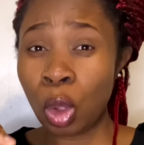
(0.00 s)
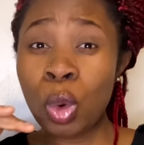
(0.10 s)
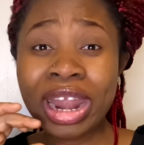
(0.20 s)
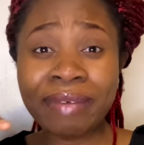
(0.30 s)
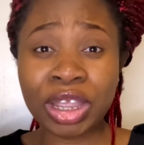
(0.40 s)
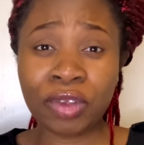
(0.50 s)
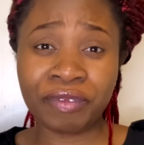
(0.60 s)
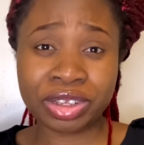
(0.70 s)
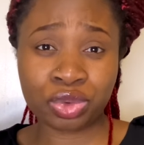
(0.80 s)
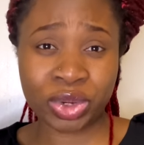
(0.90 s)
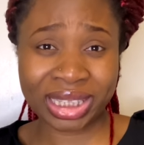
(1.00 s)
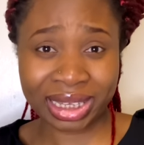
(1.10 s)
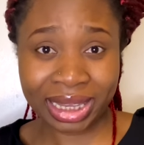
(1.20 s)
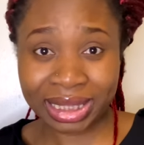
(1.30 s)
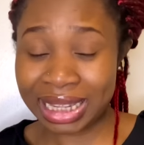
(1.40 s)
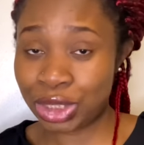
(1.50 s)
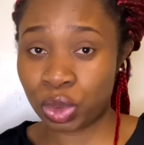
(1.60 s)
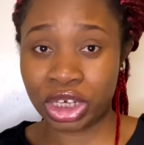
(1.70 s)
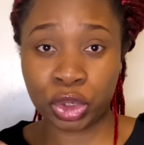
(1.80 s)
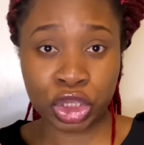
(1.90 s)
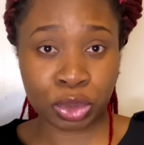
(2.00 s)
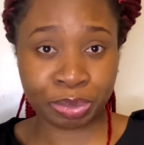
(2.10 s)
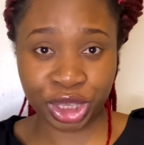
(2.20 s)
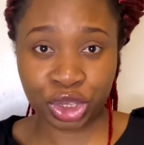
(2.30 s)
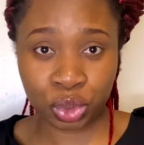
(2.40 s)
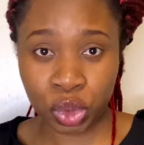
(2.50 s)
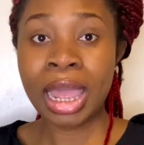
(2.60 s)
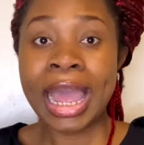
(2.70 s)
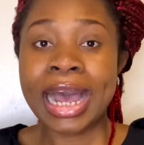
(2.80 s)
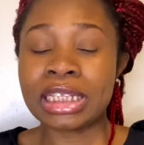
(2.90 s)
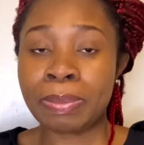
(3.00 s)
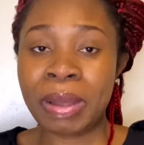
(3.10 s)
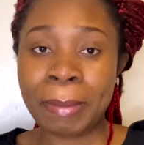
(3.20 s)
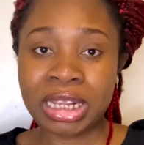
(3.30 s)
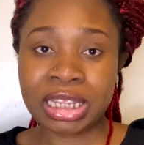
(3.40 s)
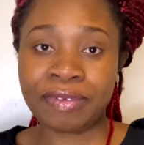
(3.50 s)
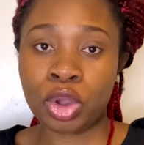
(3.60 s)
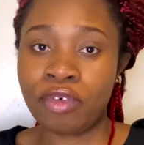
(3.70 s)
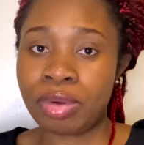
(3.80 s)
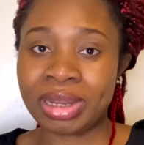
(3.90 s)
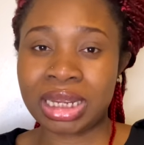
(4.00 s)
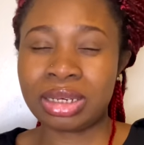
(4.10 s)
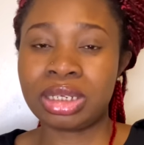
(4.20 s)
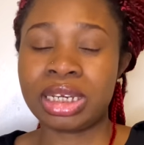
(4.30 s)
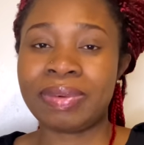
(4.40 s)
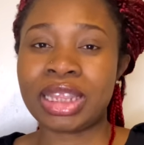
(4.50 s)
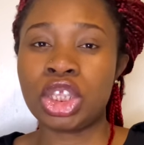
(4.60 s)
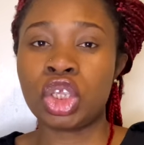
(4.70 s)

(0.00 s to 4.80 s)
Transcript: Whatever your fixed rate is, that's what they're going to pay you. As a permanent staff, if you're going for maternity leave, I think